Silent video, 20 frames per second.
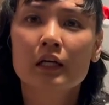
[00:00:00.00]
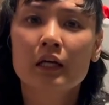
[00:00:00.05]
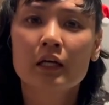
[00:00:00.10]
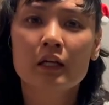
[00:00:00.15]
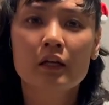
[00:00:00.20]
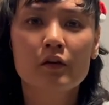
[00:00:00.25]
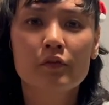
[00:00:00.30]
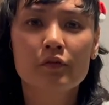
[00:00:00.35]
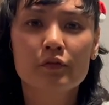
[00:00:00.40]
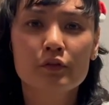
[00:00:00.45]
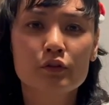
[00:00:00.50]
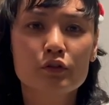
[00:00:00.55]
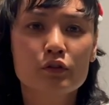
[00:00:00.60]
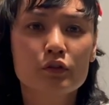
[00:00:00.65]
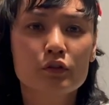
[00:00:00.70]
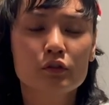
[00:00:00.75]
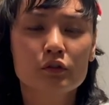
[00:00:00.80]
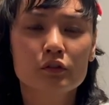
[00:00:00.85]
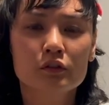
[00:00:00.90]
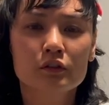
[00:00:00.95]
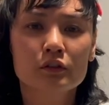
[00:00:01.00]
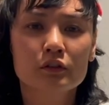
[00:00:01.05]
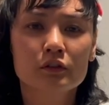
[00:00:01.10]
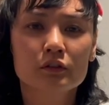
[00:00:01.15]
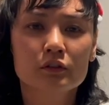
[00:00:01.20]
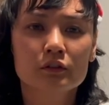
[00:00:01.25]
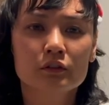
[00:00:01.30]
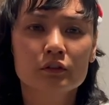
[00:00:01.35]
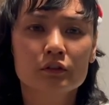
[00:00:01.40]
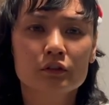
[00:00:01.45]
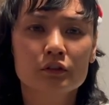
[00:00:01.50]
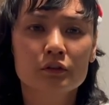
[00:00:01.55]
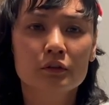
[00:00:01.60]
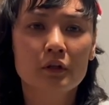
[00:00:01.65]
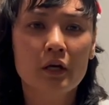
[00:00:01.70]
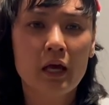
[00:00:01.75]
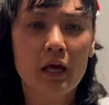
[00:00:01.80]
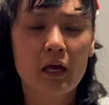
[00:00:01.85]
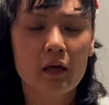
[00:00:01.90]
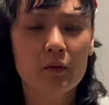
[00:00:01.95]
And I feel so
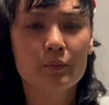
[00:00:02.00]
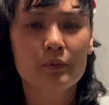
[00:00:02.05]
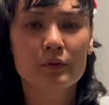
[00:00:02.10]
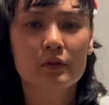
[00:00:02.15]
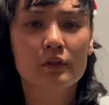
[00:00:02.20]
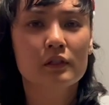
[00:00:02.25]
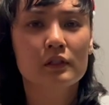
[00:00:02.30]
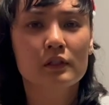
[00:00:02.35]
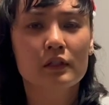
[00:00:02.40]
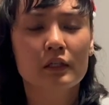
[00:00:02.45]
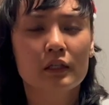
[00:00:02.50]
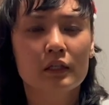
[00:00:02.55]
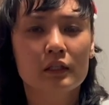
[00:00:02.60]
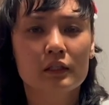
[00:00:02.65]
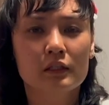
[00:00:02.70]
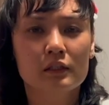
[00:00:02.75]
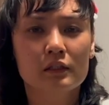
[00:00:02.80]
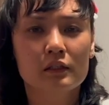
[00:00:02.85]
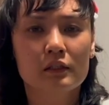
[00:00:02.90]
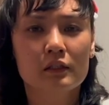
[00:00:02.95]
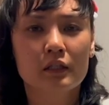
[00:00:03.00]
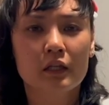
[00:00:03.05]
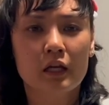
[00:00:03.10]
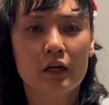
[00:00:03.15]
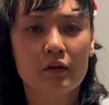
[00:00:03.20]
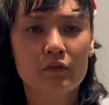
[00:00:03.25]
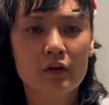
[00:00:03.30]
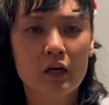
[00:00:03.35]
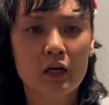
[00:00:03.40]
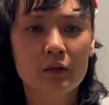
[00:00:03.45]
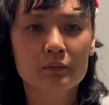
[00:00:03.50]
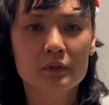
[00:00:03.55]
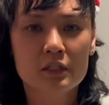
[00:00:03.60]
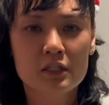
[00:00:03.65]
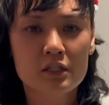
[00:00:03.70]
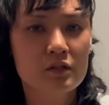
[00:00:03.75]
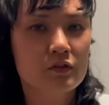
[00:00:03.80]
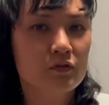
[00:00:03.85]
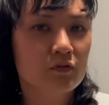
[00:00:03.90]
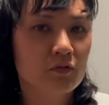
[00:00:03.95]
happy that I've come
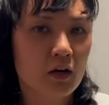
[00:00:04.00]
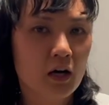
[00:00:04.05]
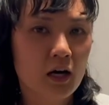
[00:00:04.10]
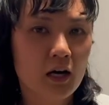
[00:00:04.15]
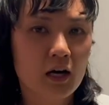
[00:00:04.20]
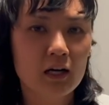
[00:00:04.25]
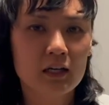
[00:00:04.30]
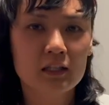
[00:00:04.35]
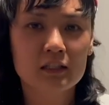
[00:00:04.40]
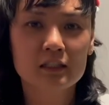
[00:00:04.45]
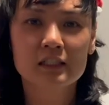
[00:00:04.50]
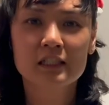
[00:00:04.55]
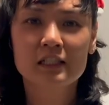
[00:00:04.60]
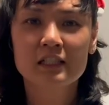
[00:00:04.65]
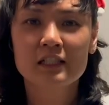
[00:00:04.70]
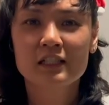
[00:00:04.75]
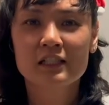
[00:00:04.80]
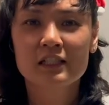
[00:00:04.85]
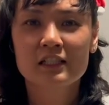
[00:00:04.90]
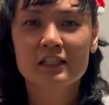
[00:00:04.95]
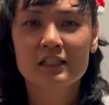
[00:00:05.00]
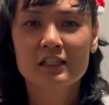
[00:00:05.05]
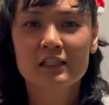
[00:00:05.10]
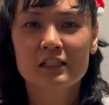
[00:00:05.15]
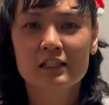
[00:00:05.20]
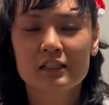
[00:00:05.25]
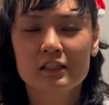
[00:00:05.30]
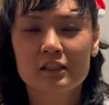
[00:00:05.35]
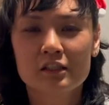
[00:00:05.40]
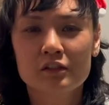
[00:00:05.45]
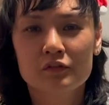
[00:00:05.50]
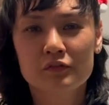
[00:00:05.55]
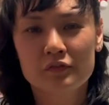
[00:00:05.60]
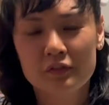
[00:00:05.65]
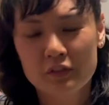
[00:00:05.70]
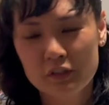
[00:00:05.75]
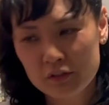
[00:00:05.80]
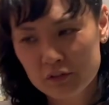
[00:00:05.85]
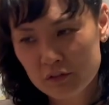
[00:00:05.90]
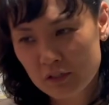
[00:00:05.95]
this far to
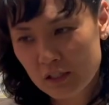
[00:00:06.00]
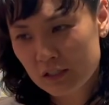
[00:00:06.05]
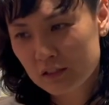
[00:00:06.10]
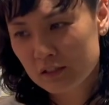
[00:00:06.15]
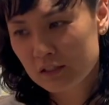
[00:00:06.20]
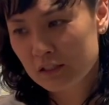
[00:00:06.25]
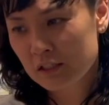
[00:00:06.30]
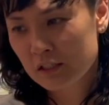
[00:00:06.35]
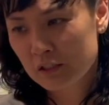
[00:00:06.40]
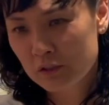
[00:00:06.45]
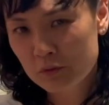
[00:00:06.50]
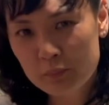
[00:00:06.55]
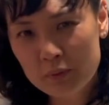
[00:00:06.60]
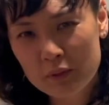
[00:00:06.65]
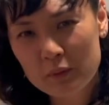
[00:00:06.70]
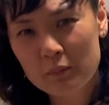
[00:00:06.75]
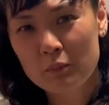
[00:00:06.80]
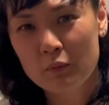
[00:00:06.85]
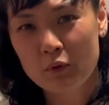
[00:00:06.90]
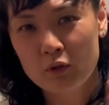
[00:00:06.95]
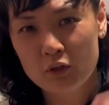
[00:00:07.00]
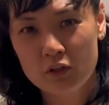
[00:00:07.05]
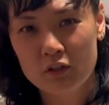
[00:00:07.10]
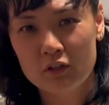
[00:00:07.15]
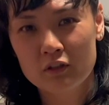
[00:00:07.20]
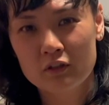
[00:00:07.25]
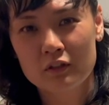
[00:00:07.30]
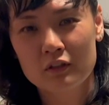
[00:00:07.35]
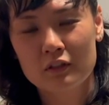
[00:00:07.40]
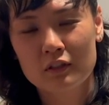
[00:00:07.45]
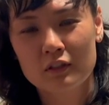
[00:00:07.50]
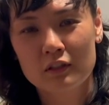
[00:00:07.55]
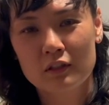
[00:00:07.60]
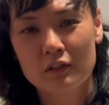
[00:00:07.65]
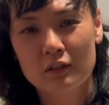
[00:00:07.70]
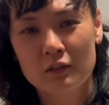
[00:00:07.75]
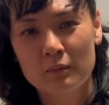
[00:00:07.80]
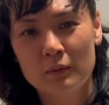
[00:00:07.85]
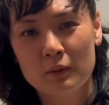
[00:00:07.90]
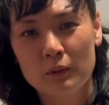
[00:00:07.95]
figure out a little bit more
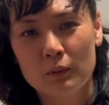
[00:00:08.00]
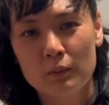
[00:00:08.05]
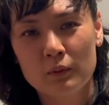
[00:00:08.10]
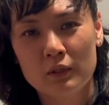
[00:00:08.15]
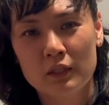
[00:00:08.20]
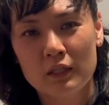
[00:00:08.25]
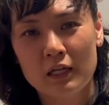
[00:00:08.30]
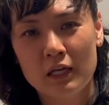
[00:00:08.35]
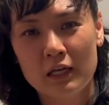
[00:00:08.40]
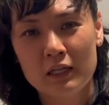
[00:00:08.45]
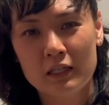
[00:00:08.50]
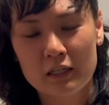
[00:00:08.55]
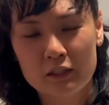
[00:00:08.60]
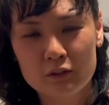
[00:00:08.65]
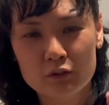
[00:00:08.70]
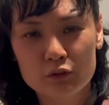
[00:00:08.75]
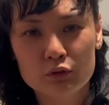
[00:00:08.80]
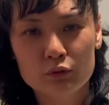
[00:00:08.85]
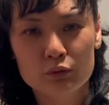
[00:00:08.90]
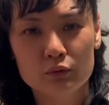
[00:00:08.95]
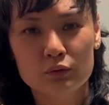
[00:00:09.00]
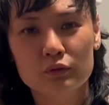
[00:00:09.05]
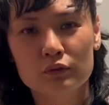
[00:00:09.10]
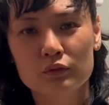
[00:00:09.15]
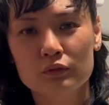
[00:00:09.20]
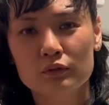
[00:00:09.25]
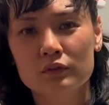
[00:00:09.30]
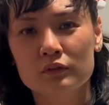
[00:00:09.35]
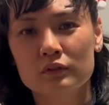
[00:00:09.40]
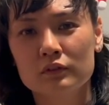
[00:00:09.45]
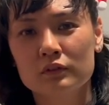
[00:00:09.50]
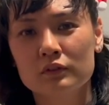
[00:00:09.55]
about what I can do.